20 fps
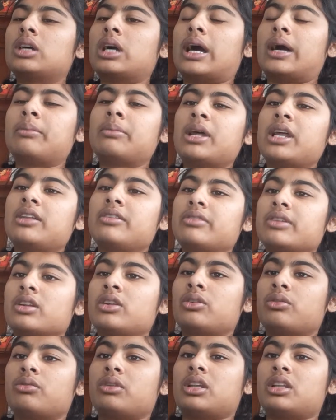I'm not even
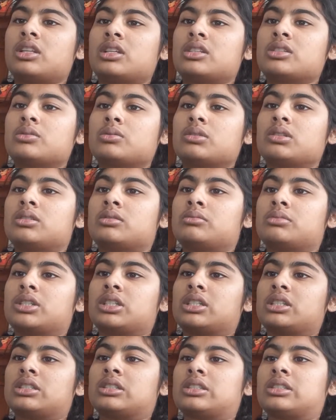gonna read this one
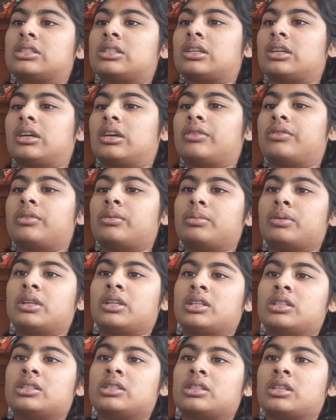because it's like
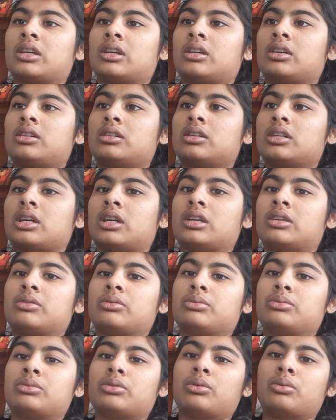everybody's like kind of
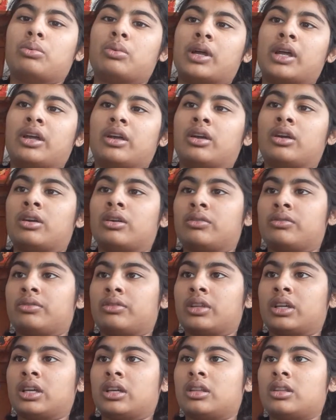aware of
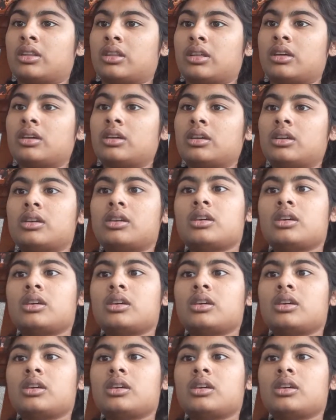like the.